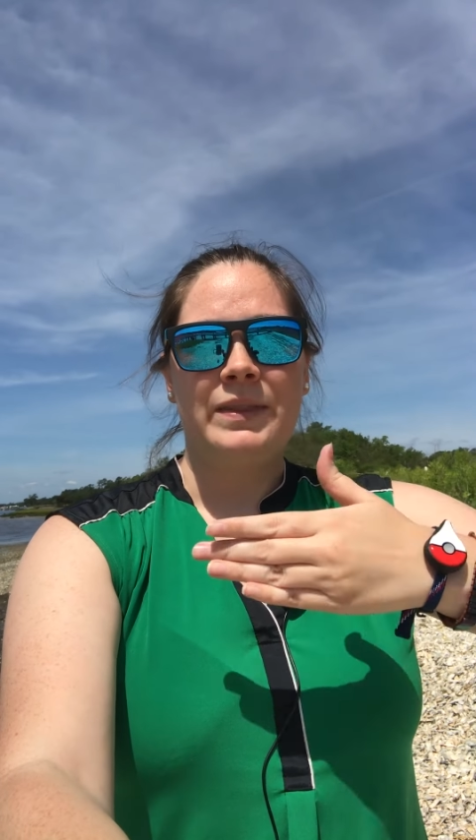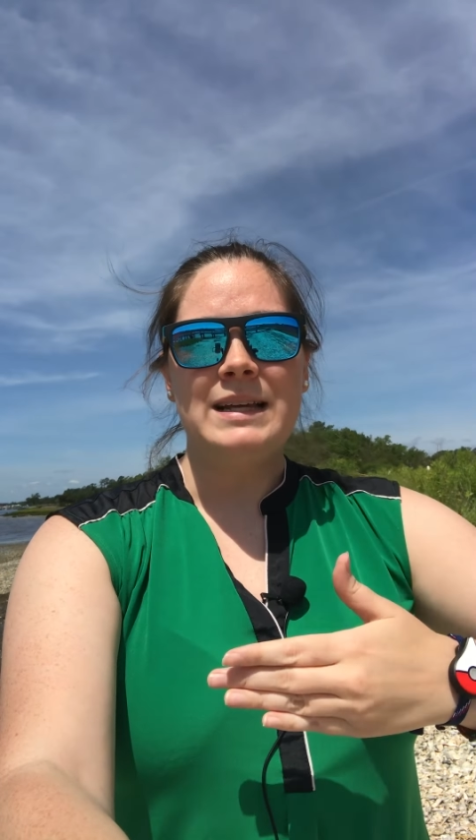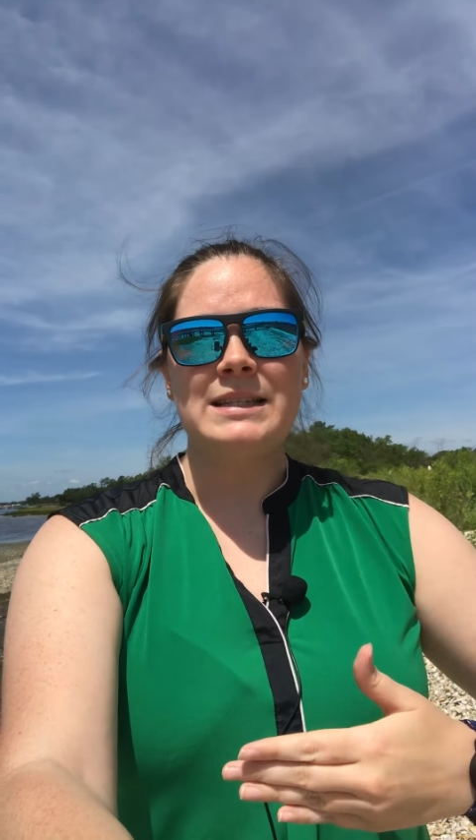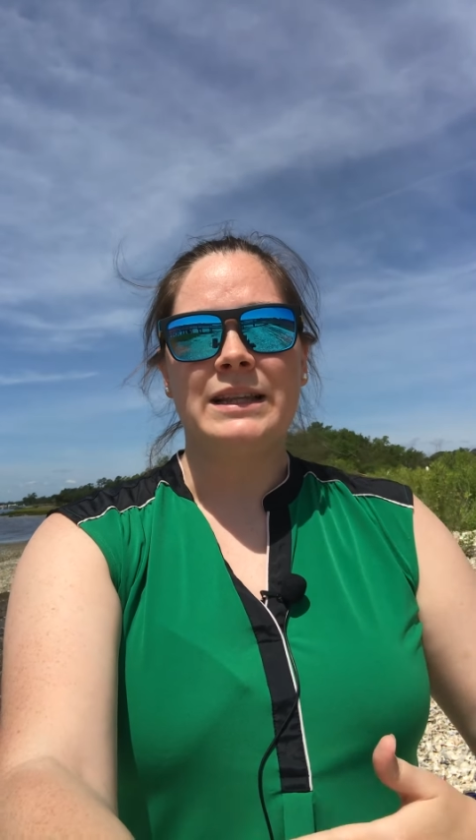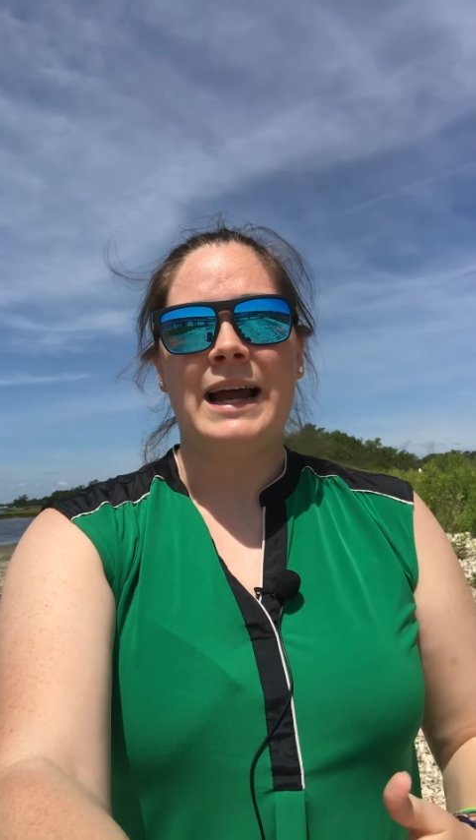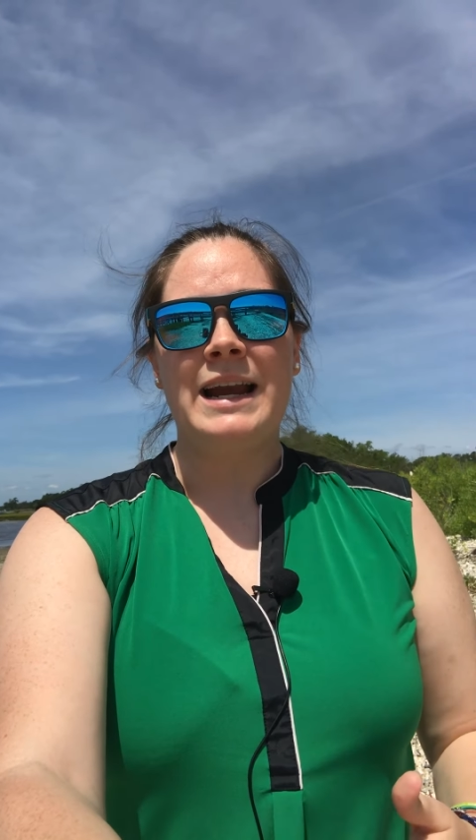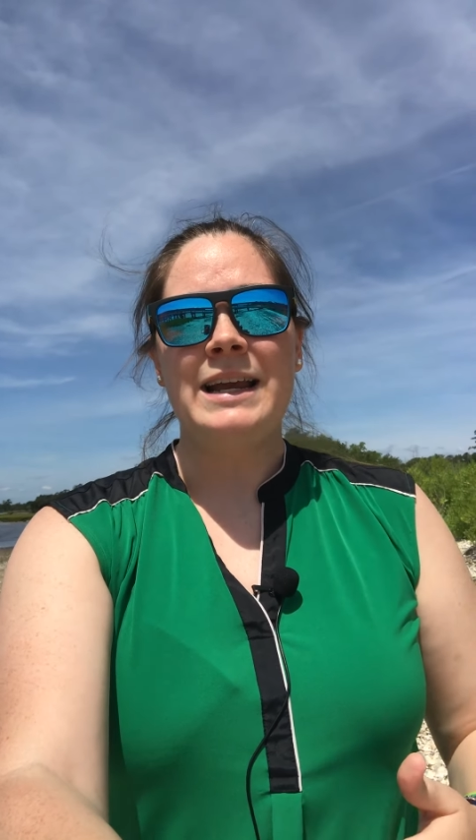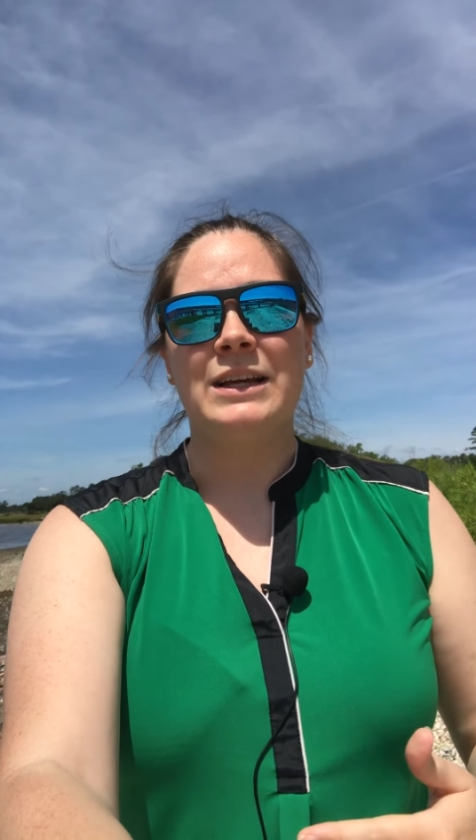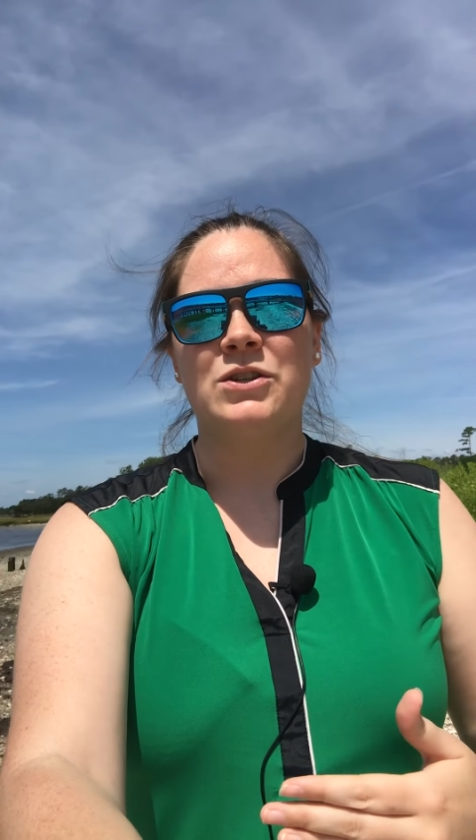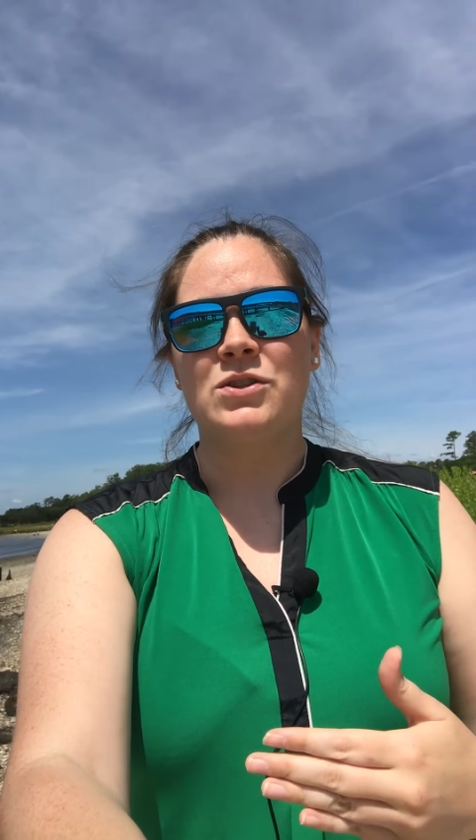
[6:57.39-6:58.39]
this
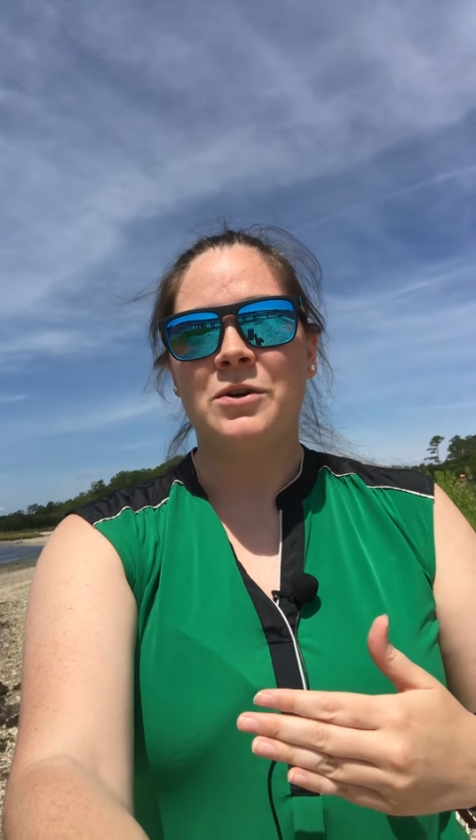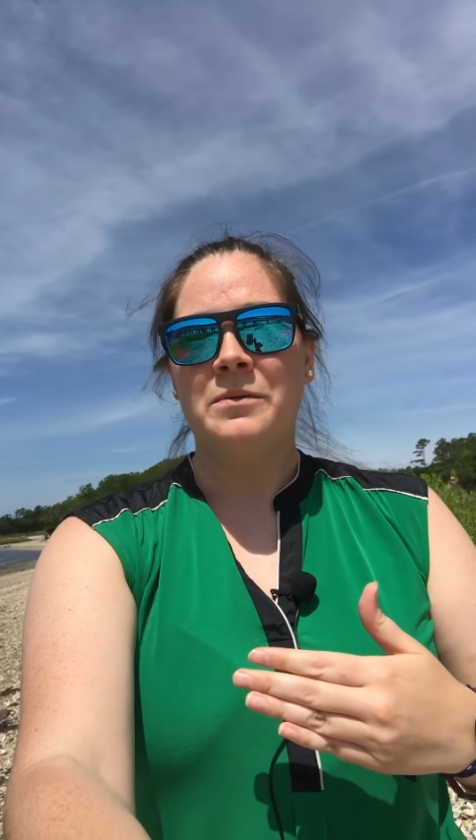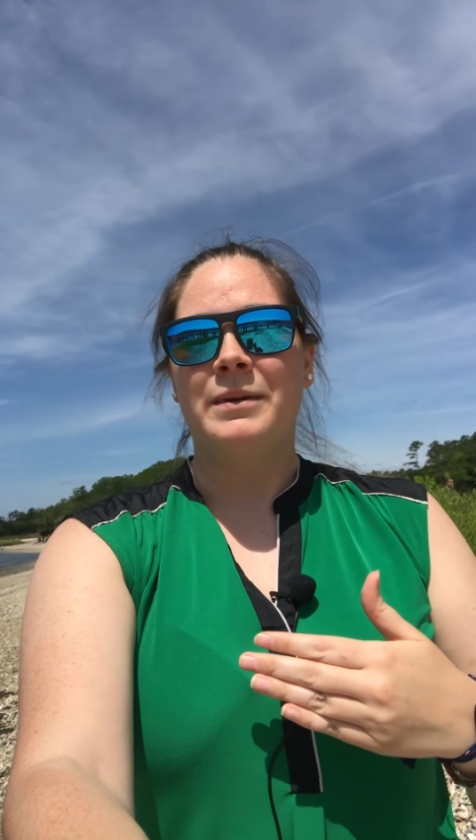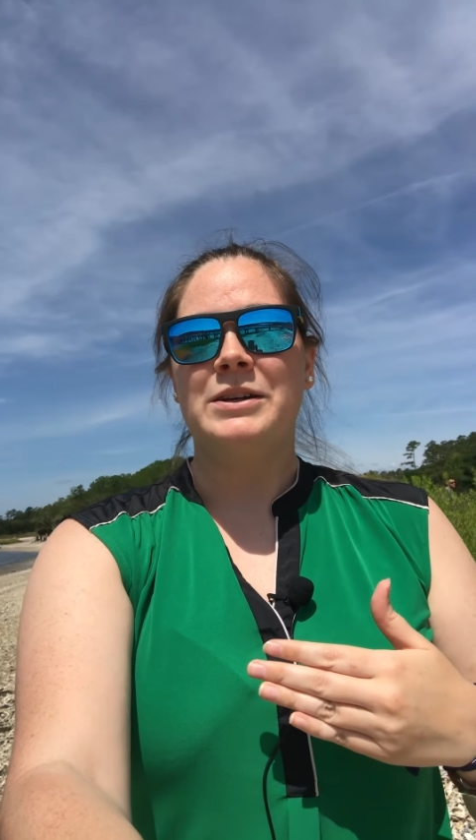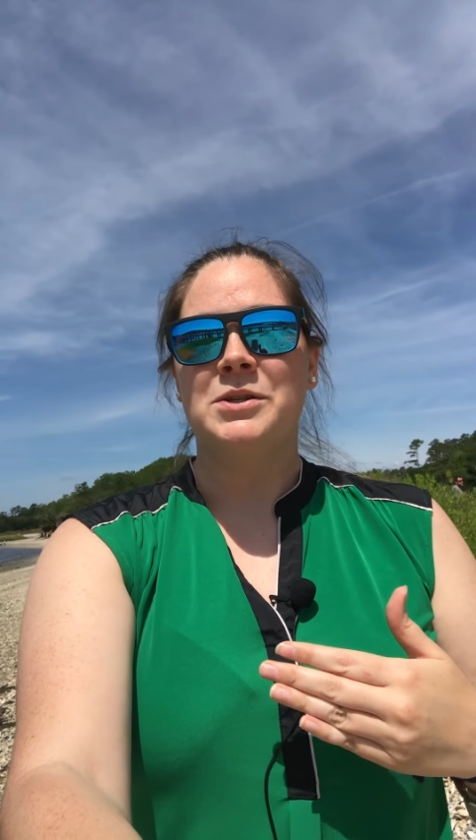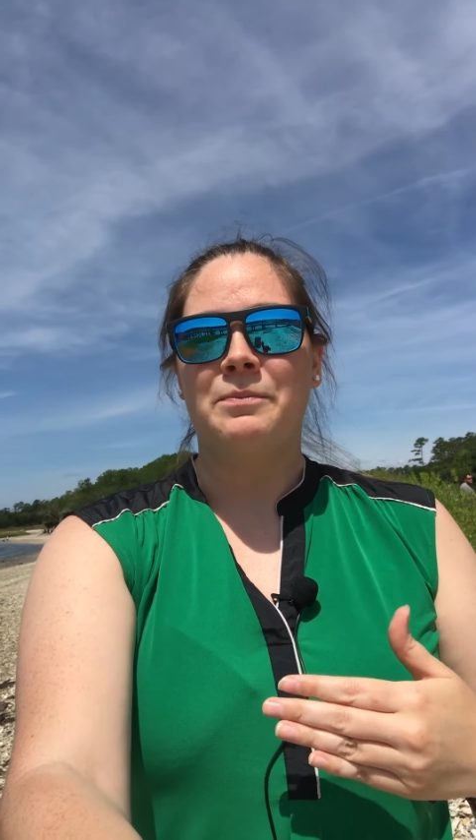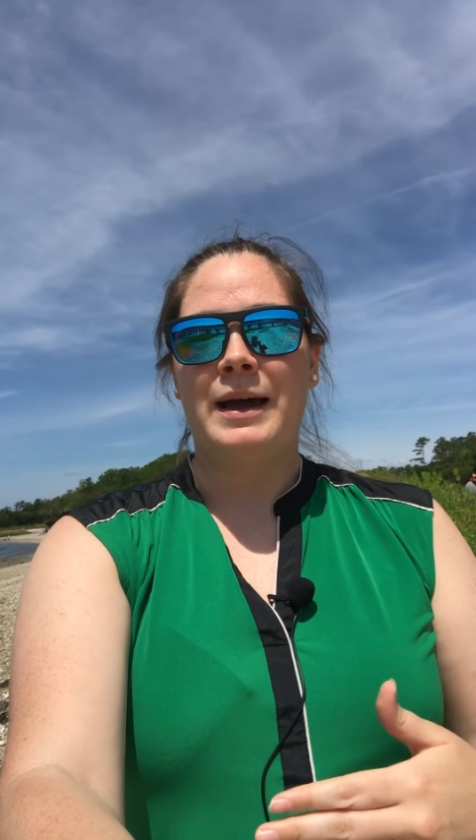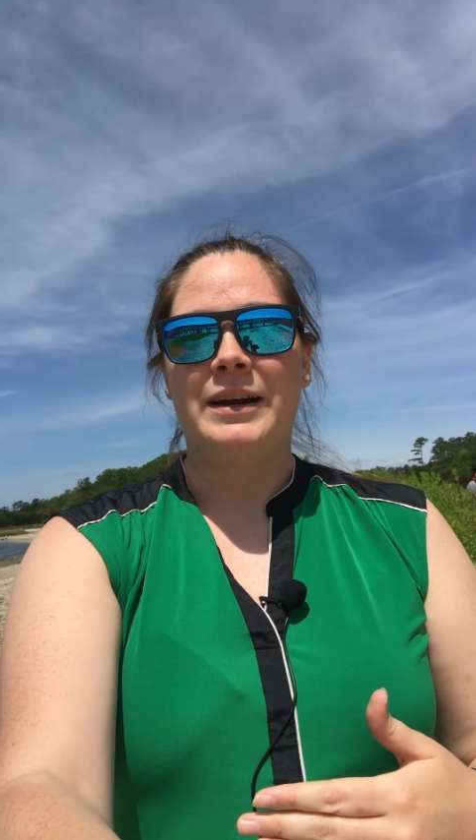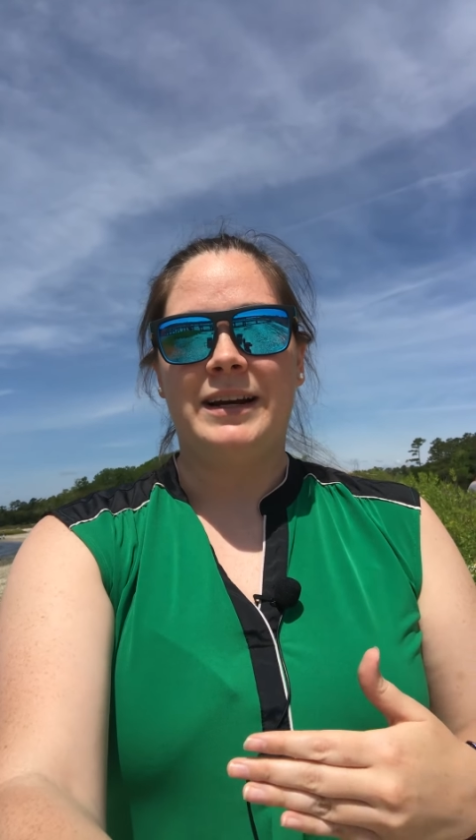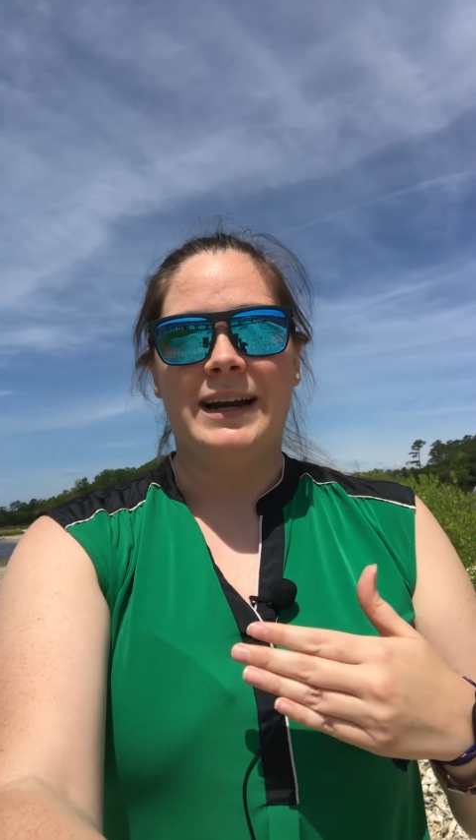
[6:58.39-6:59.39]
lighting is so much
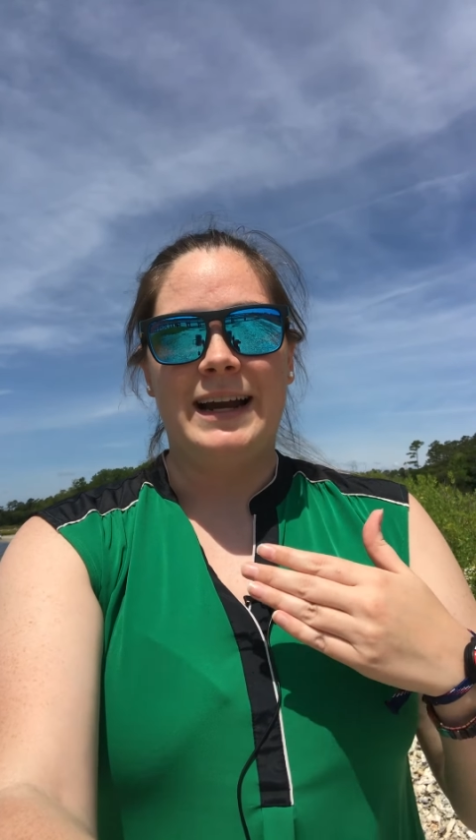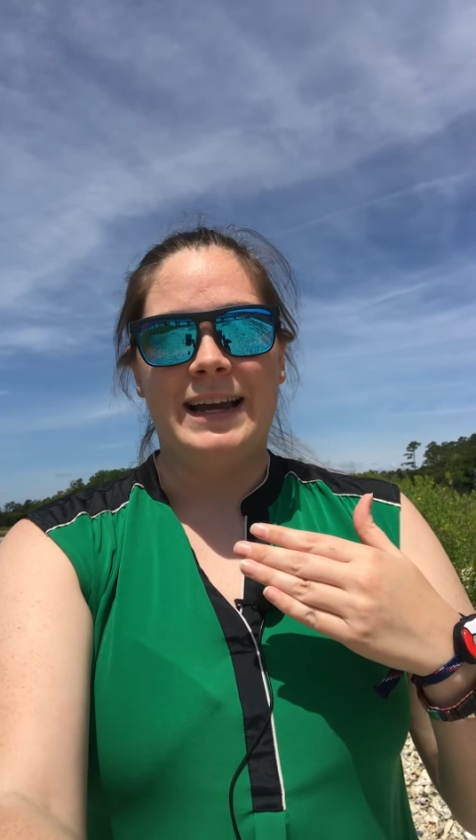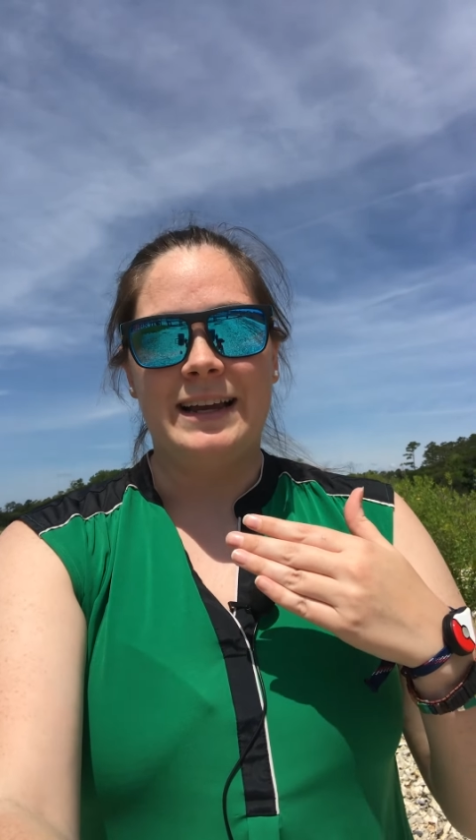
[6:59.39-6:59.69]
better